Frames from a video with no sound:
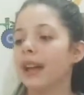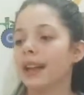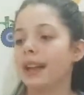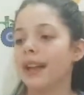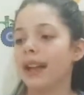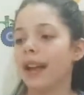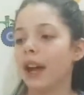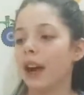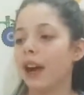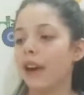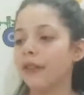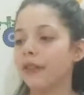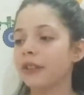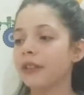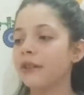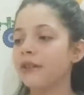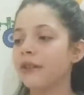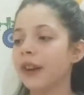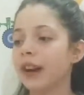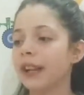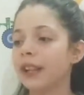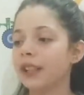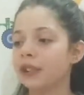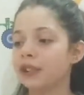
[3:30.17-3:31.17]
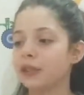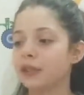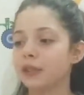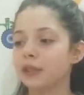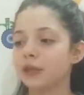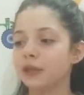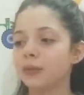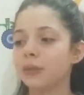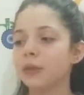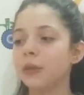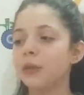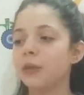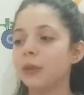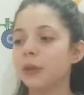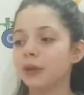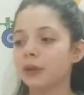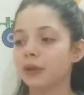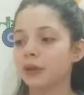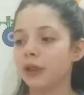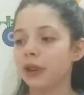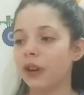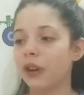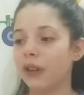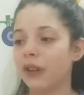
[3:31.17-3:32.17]
They often find a suitable
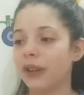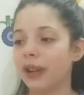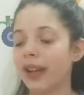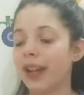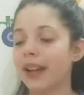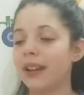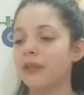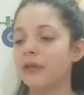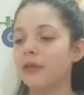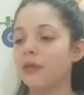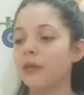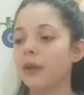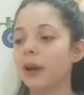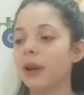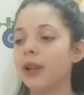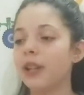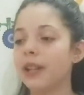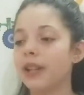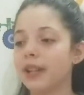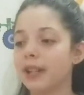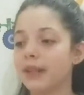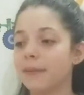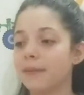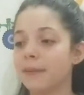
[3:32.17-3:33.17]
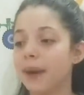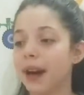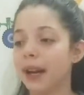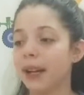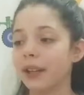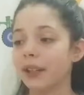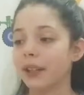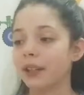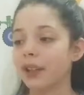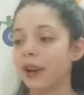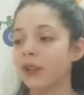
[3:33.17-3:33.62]
water hole and roll in its mud,